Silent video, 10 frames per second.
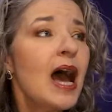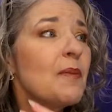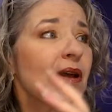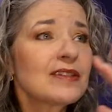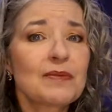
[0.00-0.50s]

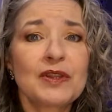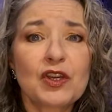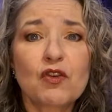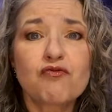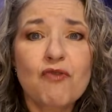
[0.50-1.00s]
about some of the
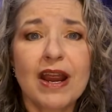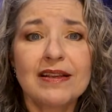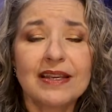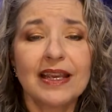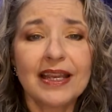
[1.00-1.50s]

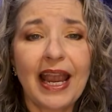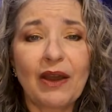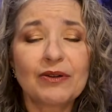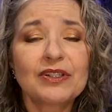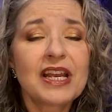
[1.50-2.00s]
crazy
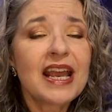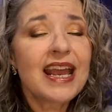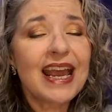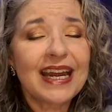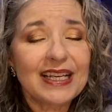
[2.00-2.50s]
encounters
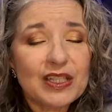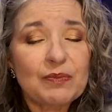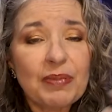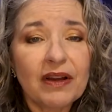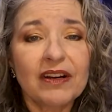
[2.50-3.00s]
and
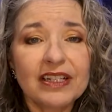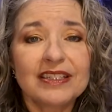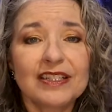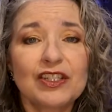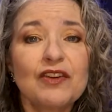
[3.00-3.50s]

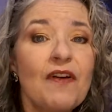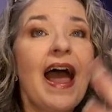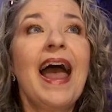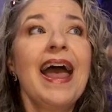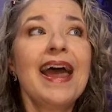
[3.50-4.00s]
experiences you've
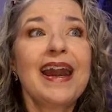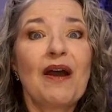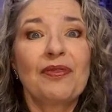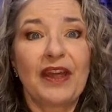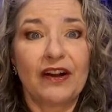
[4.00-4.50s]
had
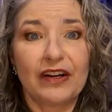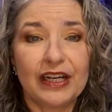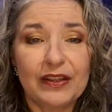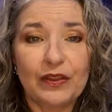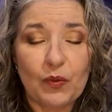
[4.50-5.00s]
out there
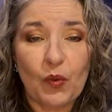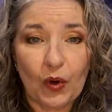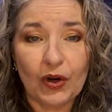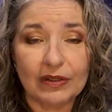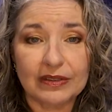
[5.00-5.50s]
in the
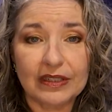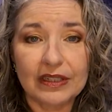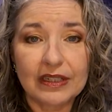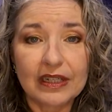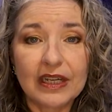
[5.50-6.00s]
world.
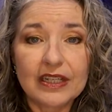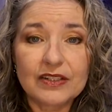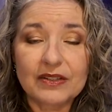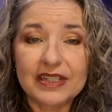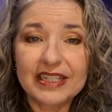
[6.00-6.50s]

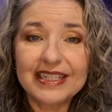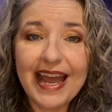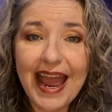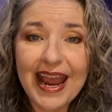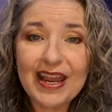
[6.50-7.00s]
So
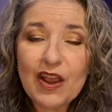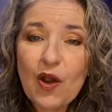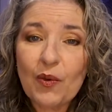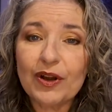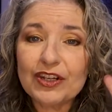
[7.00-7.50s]
today
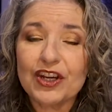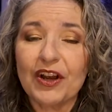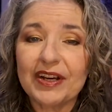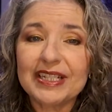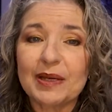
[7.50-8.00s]
we're
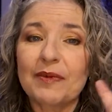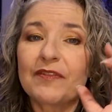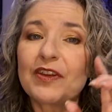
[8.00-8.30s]
sharing some of